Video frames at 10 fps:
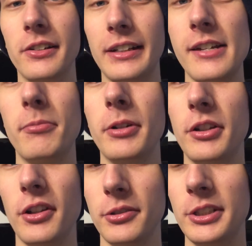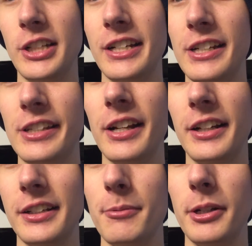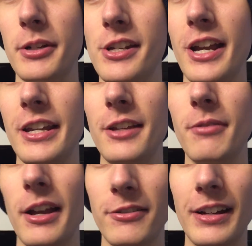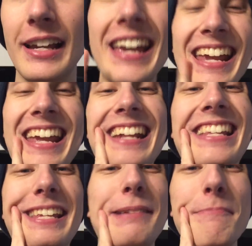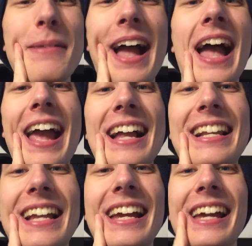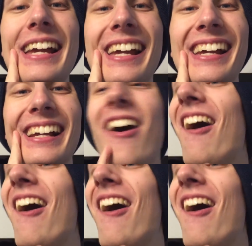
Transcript: turkey, which is also a Chinese duck because I went to a Chinese restaurant. It's smiling.